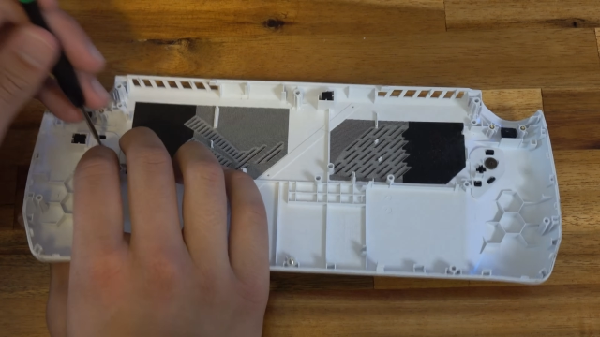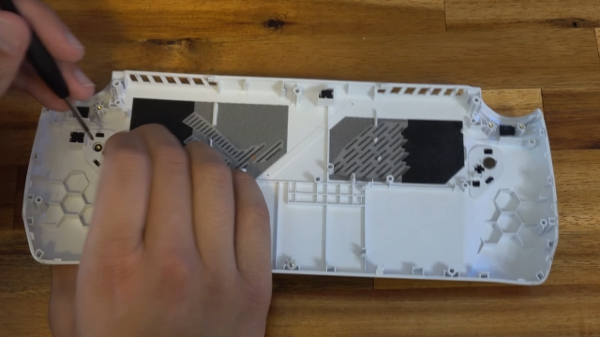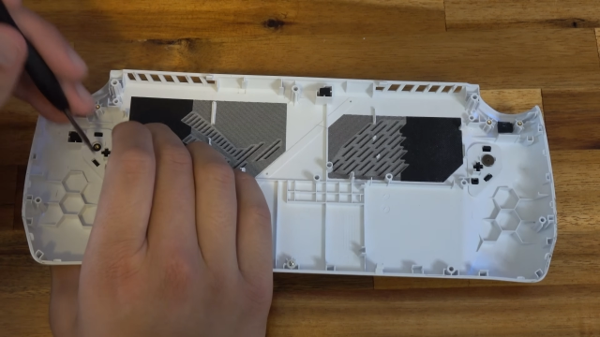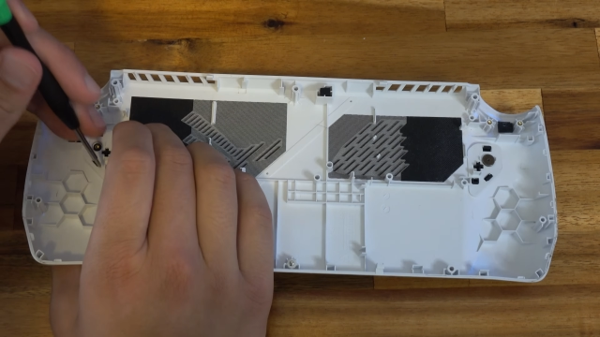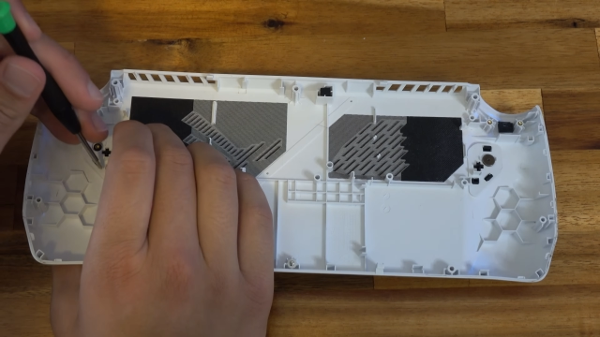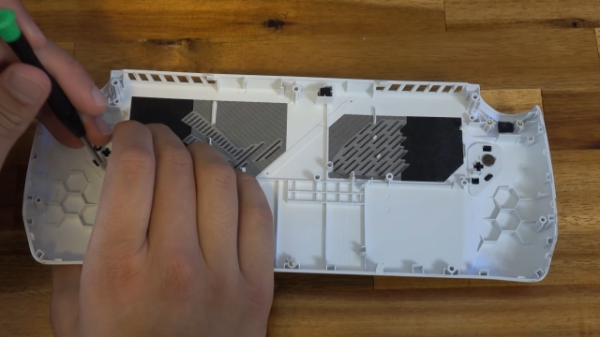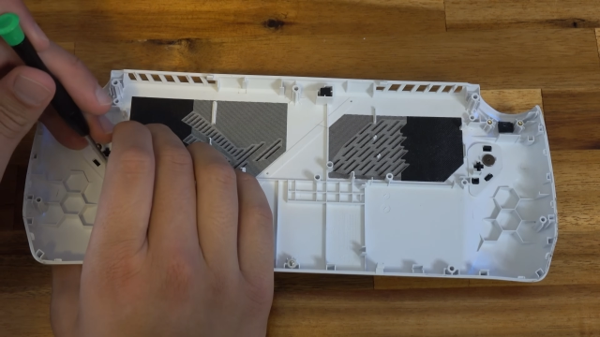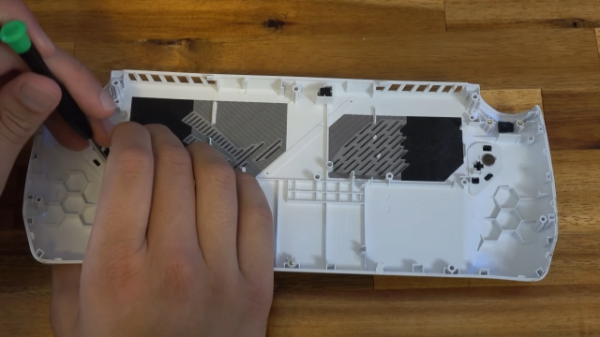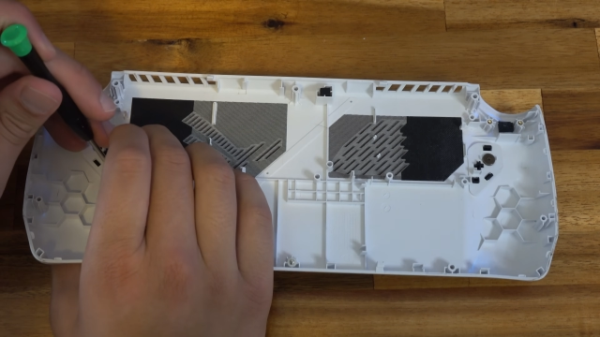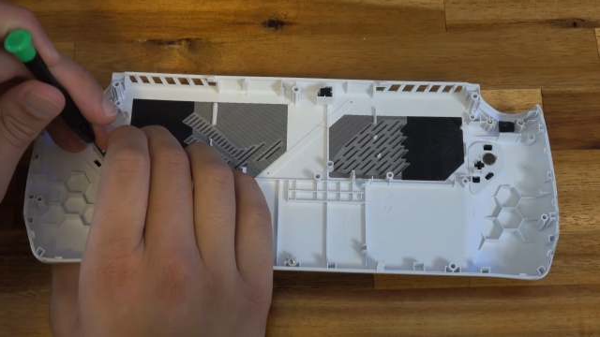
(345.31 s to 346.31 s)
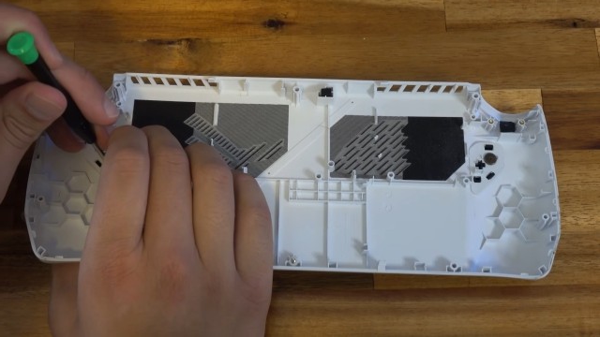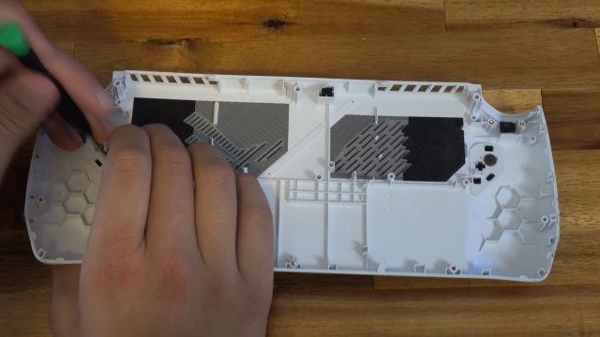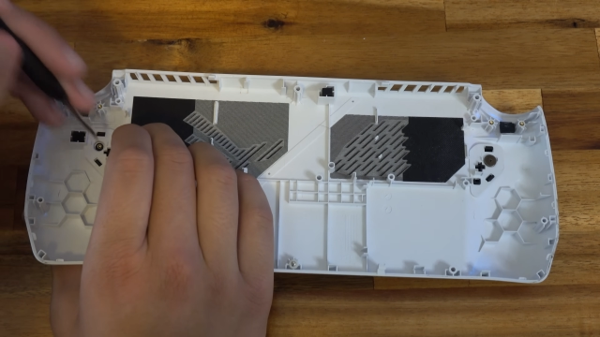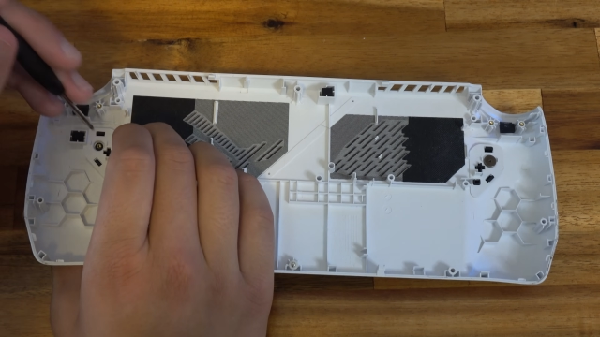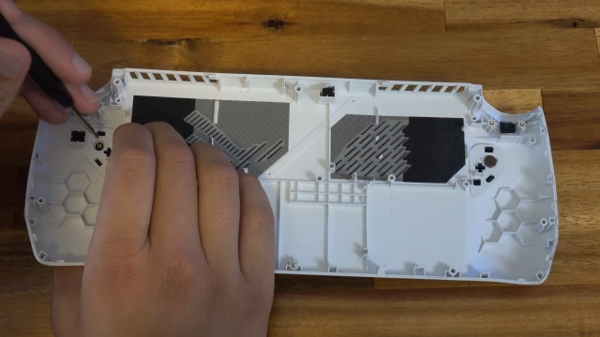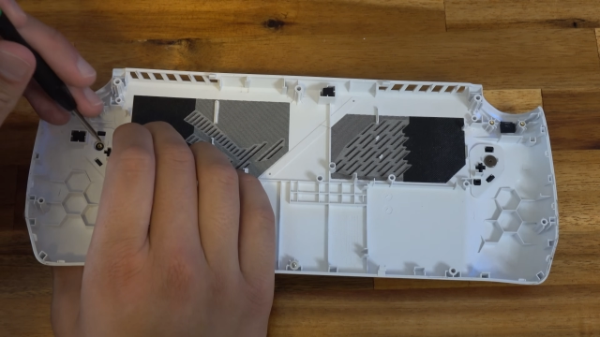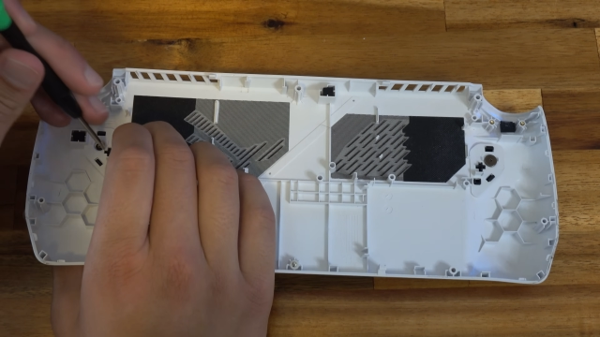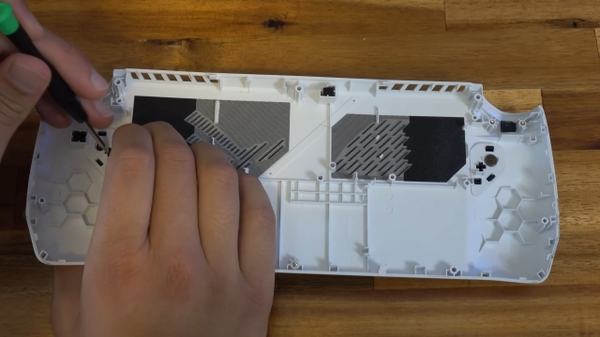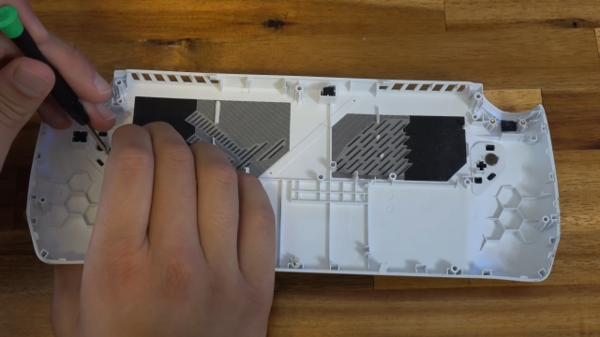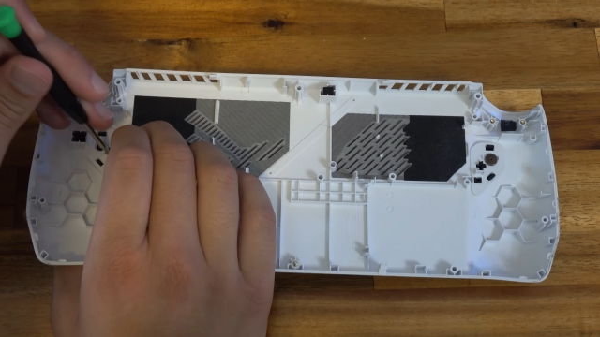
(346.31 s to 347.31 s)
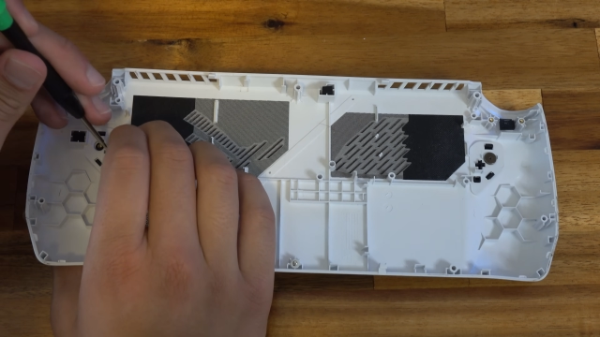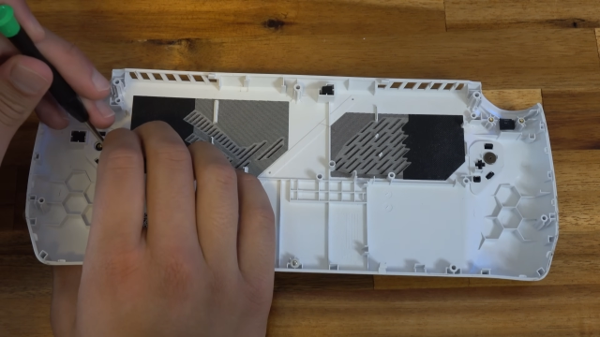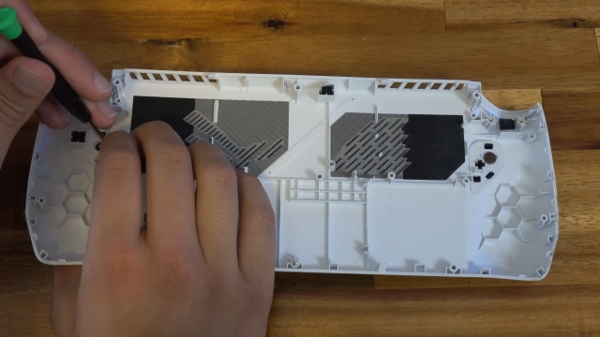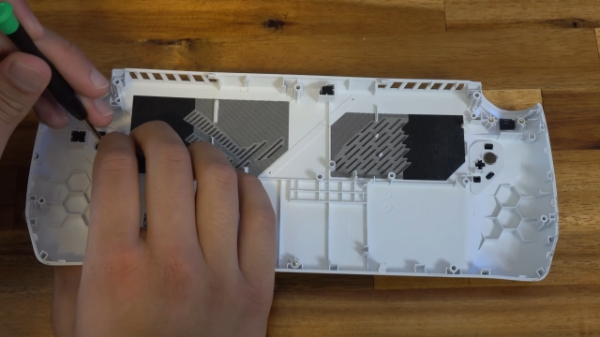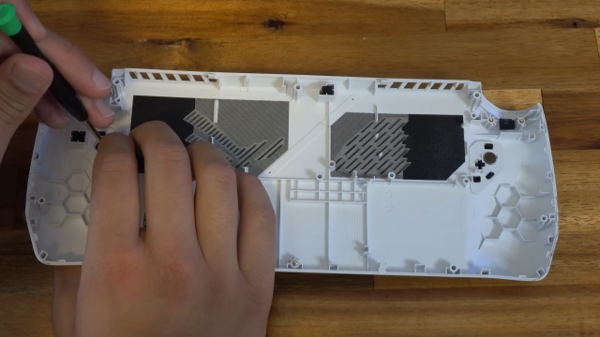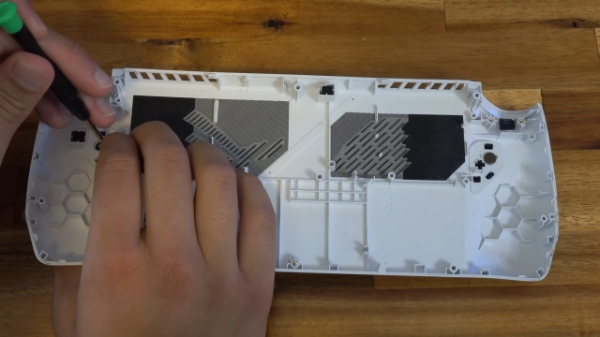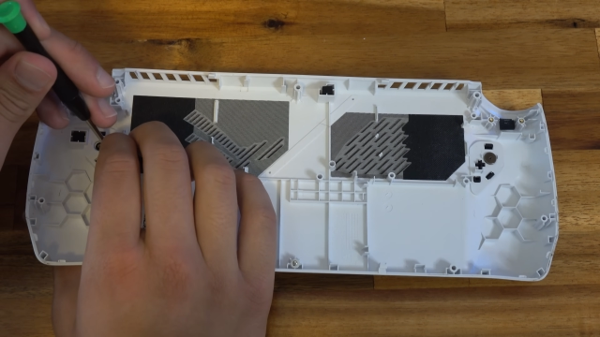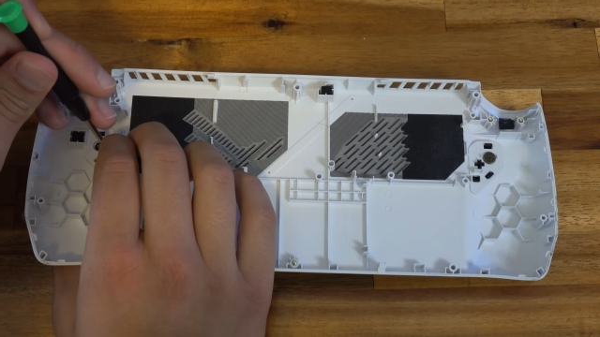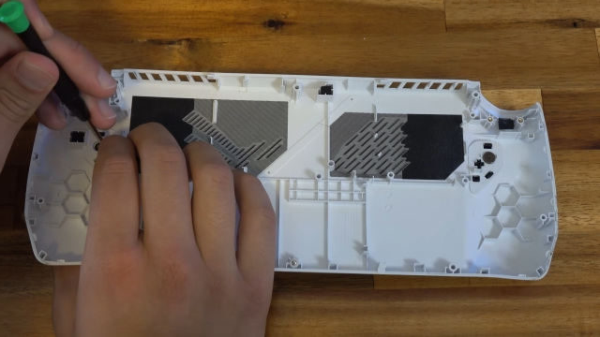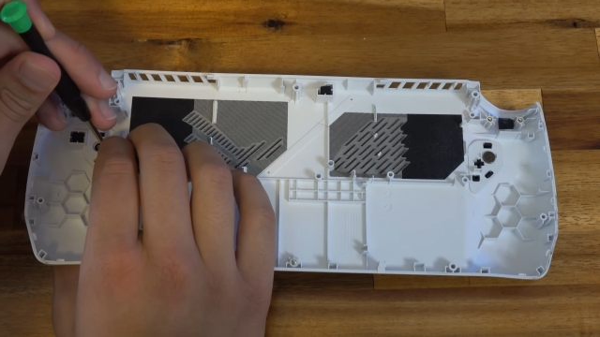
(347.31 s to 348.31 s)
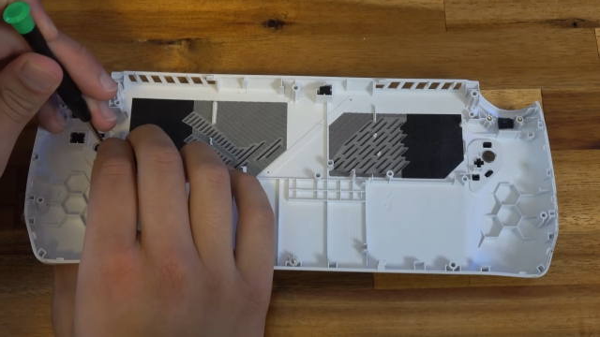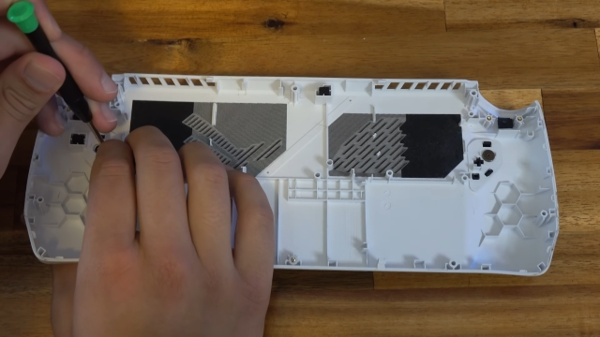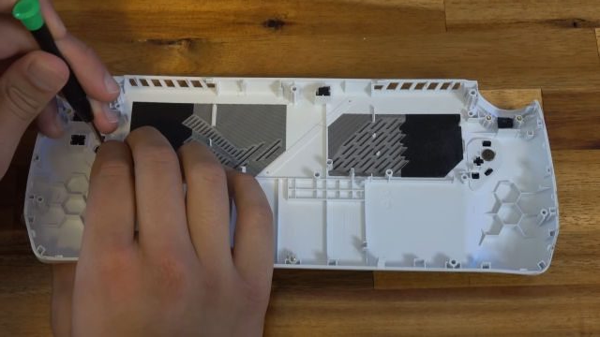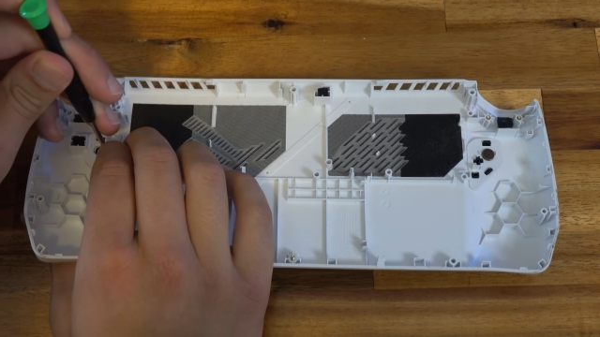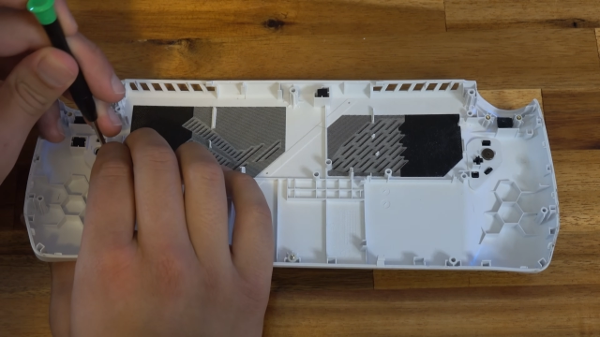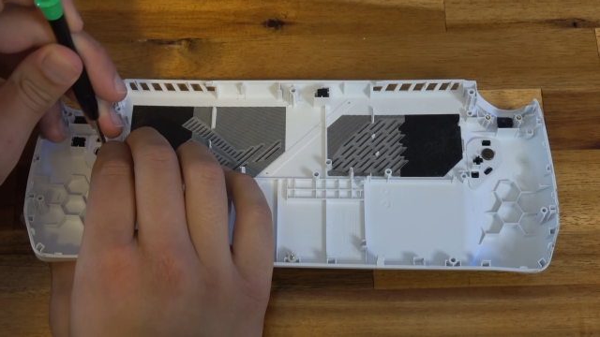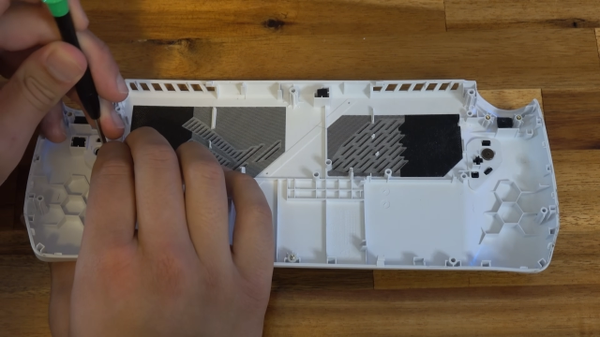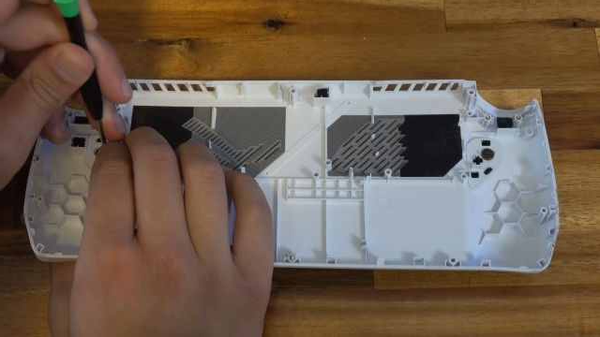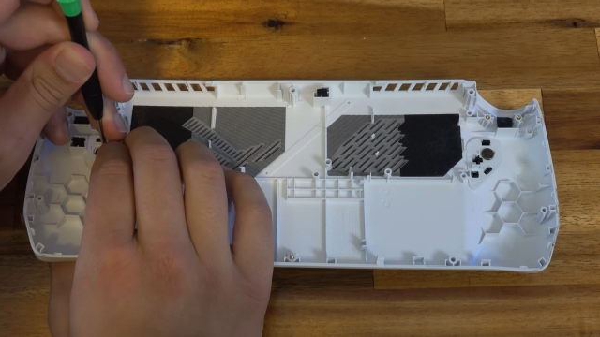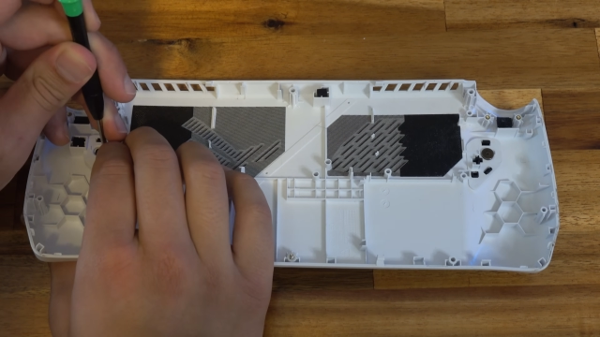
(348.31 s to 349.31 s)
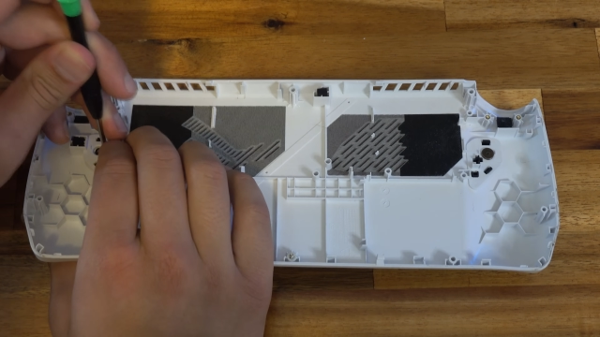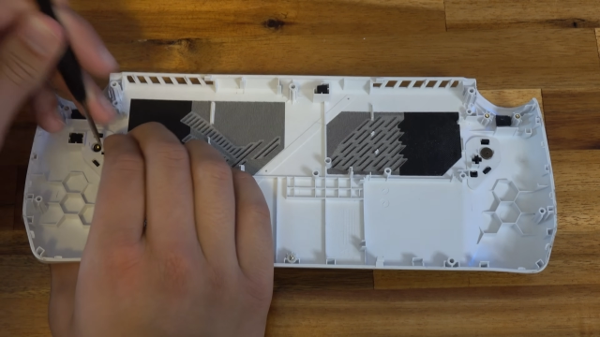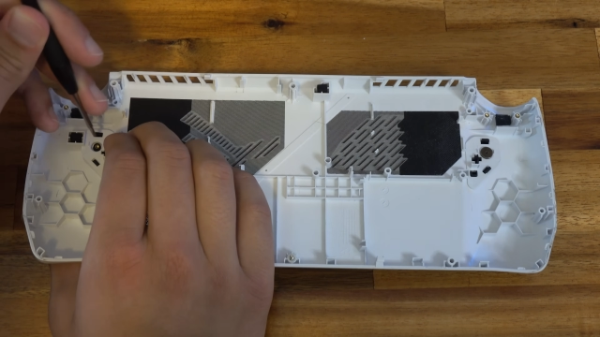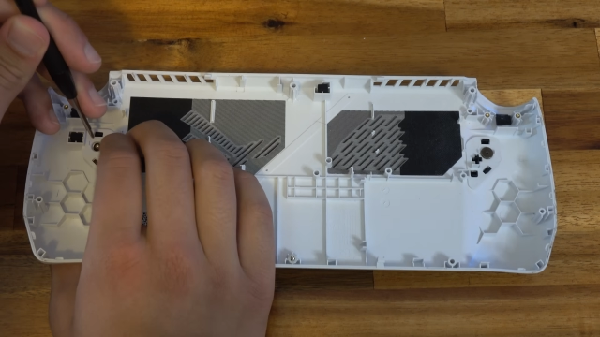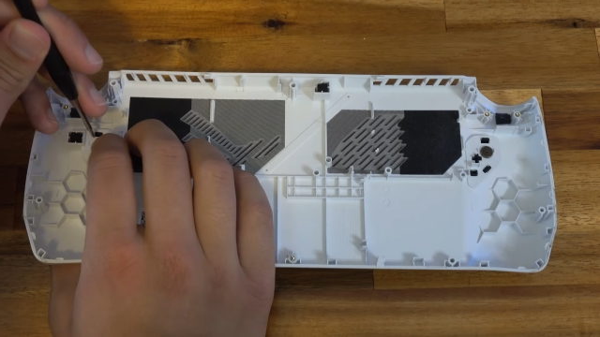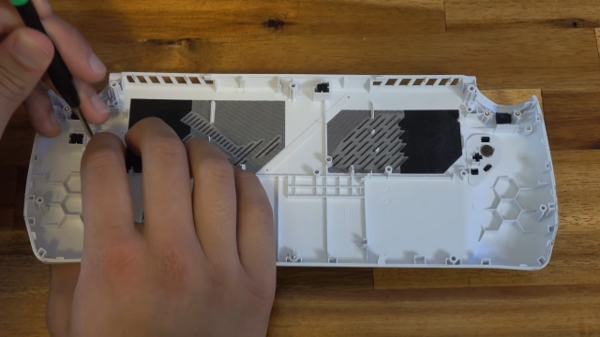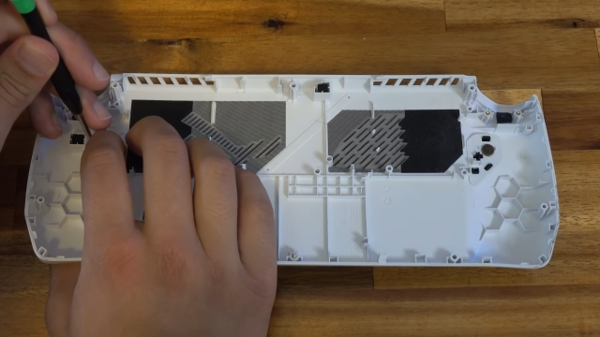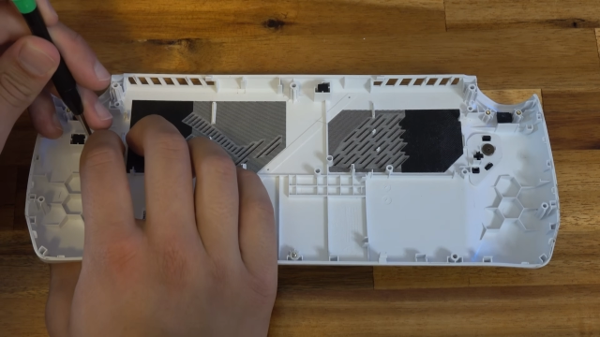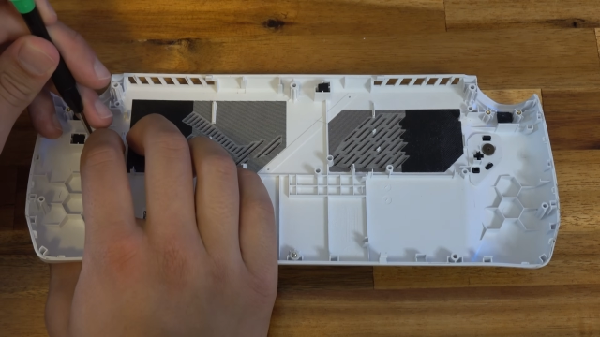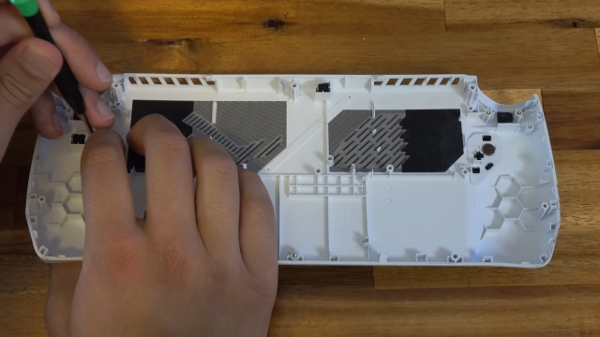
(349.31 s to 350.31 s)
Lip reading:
[unreadable: no face in view]